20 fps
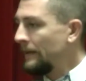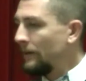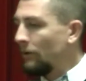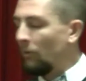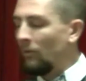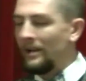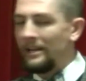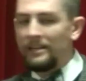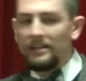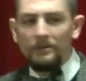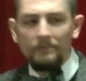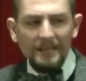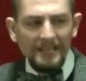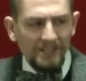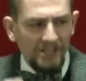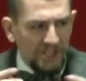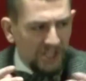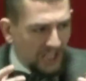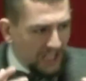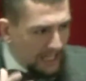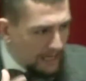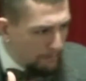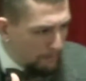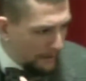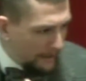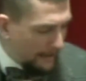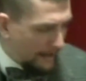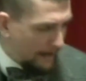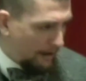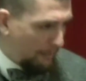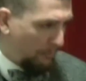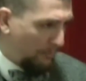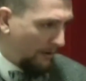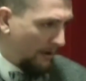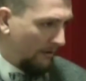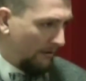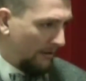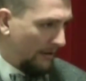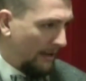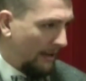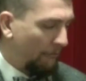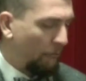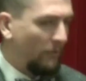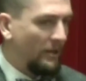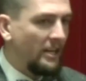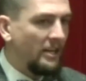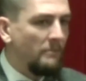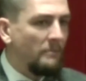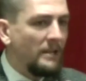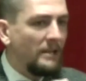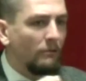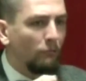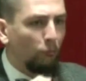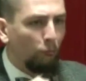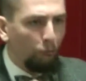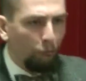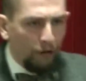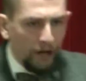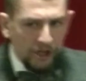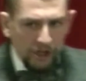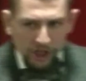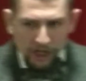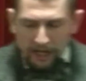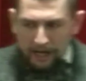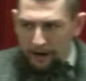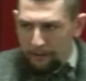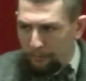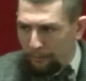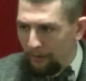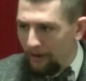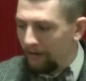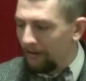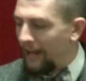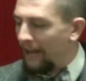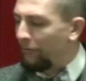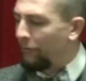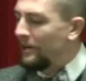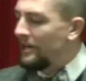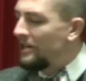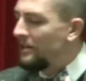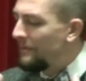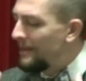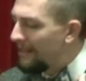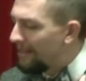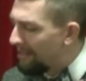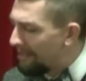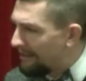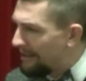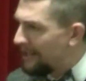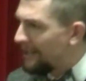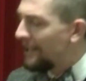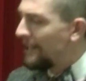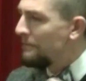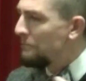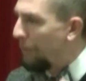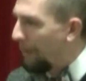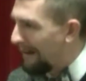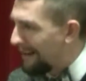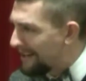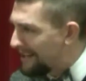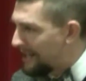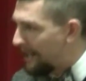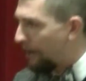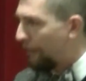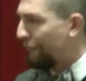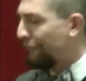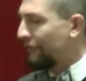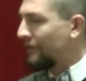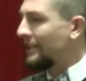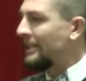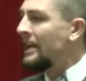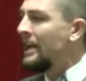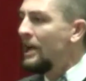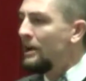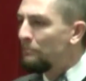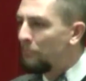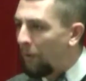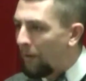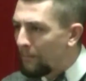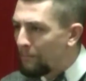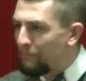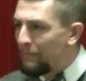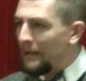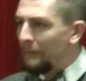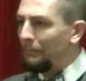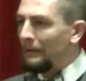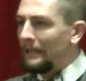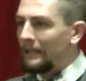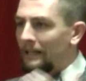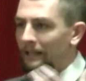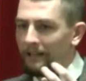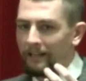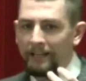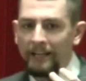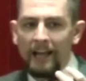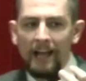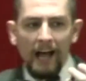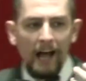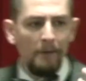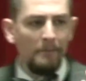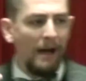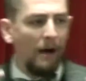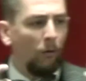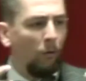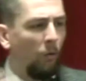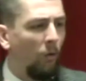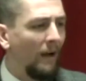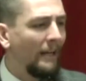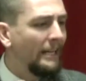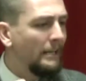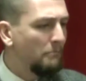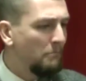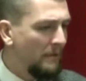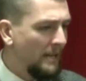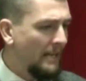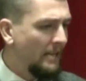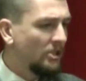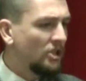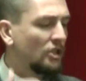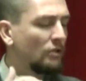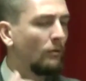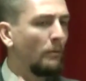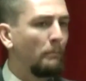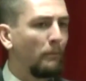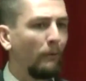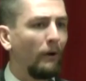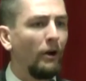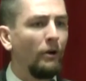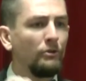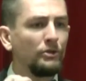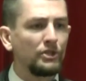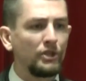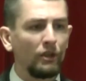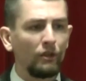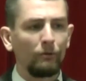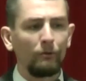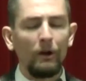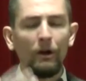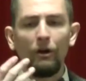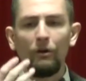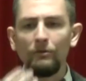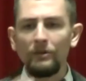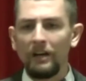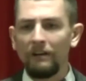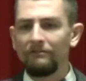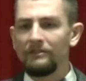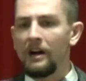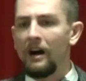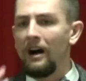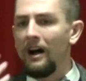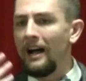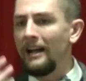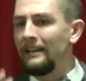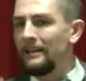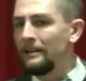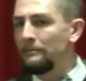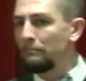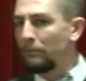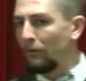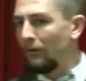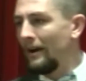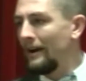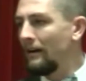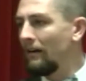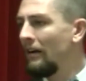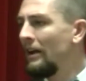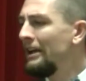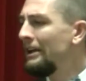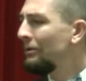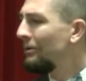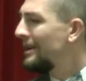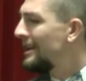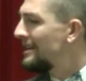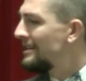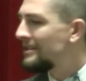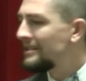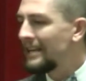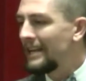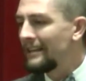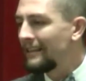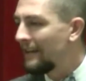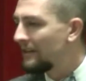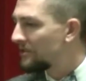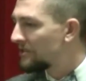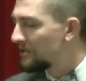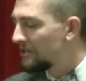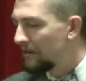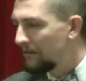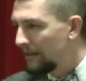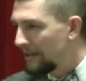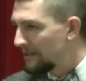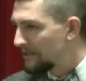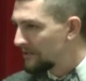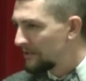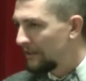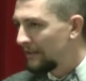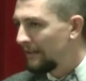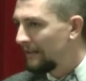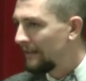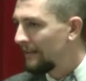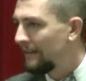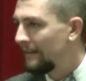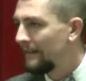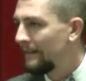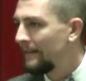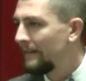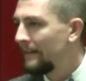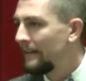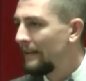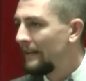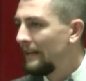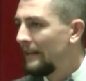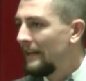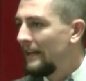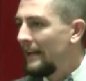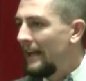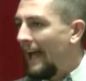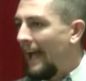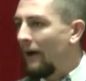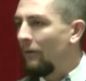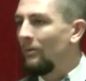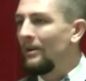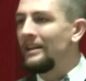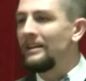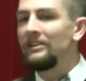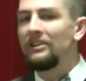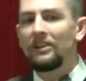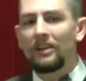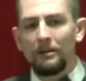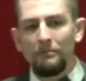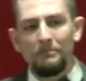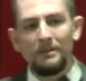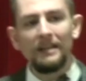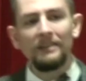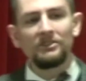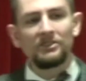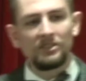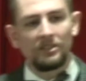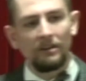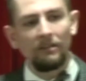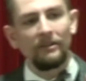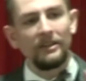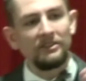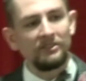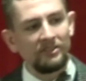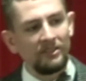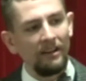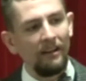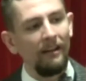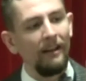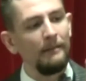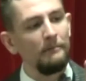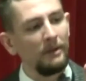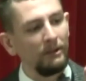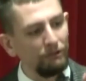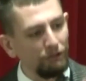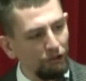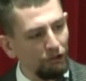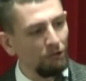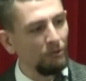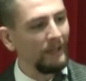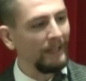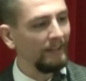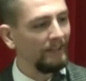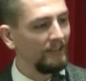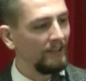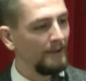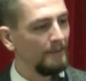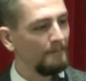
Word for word: We need to be deepening our prayer life. We need to be enriching our prayer life. We need to be thinking more carefully, more biblically about what it means to approach the throne of God in prayer. We need to take that seriously. And we need to commit serious time to it.